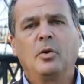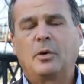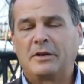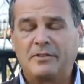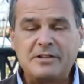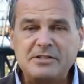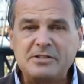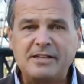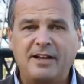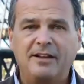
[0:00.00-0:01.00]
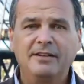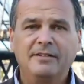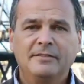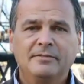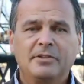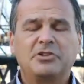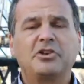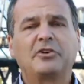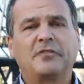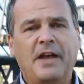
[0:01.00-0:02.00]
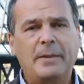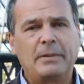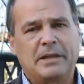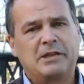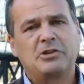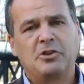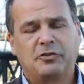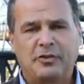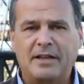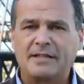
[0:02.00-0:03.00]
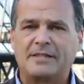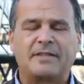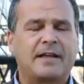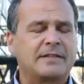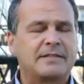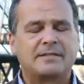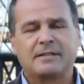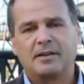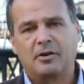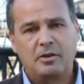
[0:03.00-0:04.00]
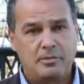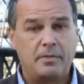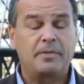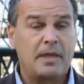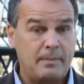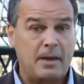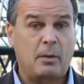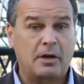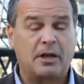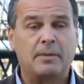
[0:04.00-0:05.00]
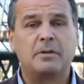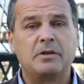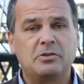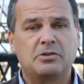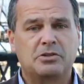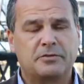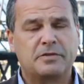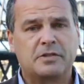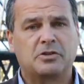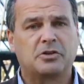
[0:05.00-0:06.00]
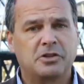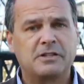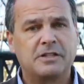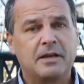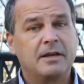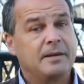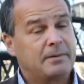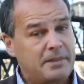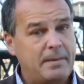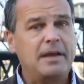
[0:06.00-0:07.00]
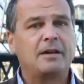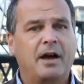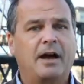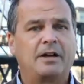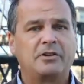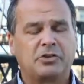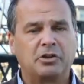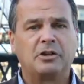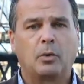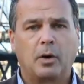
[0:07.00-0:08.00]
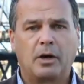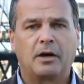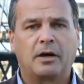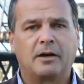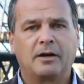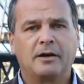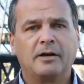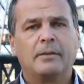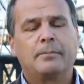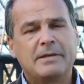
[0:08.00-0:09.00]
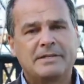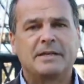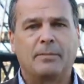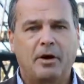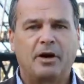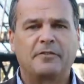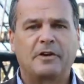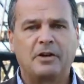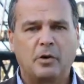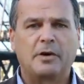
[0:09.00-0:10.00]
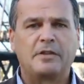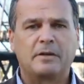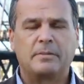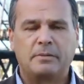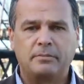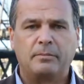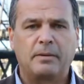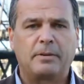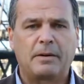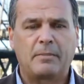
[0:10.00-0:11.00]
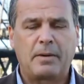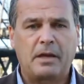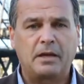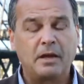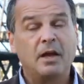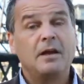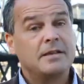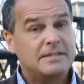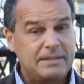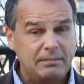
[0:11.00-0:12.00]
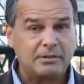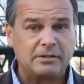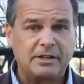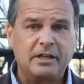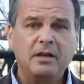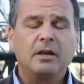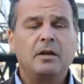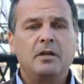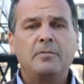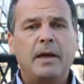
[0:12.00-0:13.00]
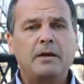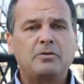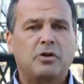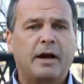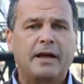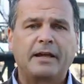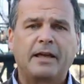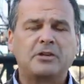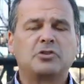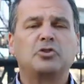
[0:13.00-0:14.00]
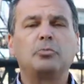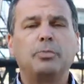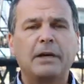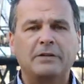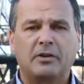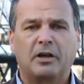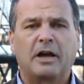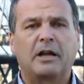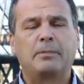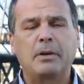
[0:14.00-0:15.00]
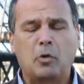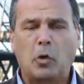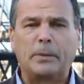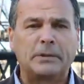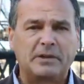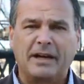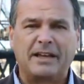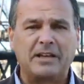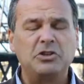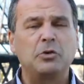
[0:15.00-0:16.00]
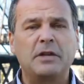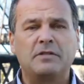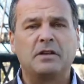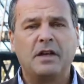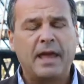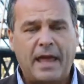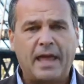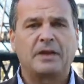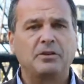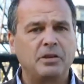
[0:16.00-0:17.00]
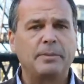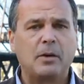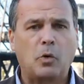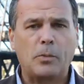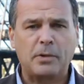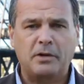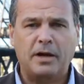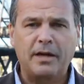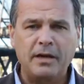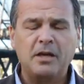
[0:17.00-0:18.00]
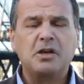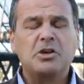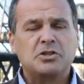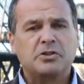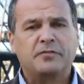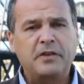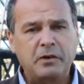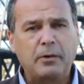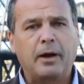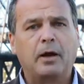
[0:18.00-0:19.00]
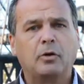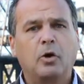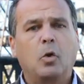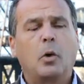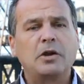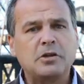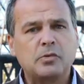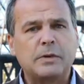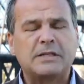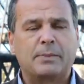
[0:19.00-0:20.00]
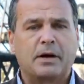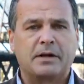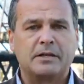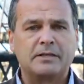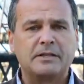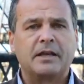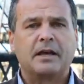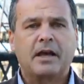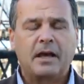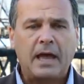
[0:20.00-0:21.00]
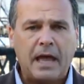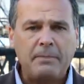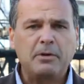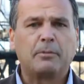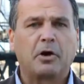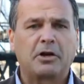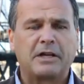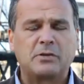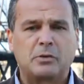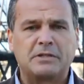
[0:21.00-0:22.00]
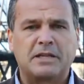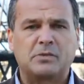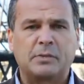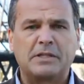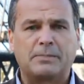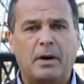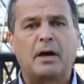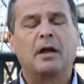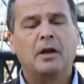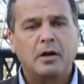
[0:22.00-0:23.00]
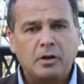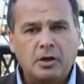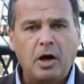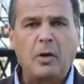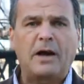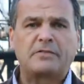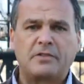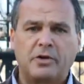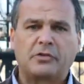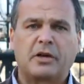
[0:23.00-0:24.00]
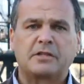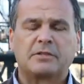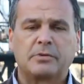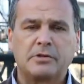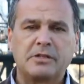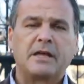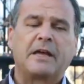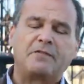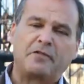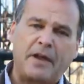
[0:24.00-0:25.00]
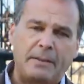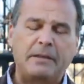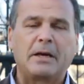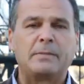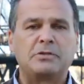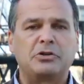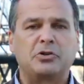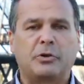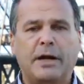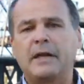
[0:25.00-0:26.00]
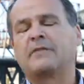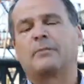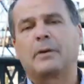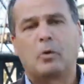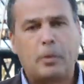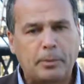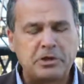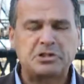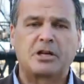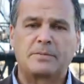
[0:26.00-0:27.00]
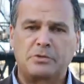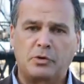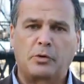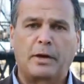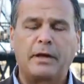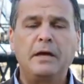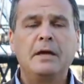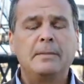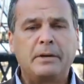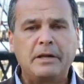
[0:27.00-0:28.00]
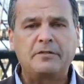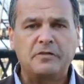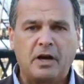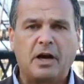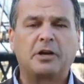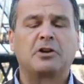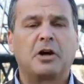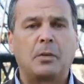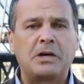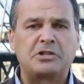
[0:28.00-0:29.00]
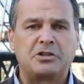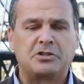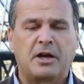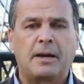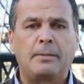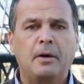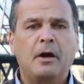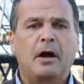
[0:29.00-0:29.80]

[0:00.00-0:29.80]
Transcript: whatever it is you sell to your family and to your friends. And that's, you know, they may want to come and use your services or goods, but they may not. And you certainly don't want to piss them off and annoy them and become a pain. Similarly, you may try and get too big of a client, a big corporate client. Can you even handle a big corporate client? So figure out what your sweet spot is, aim your marketing towards that sweet spot, go after those customers. If your family comes to you, great. If a big corporation comes to you, great. But if not, you're not wasting your time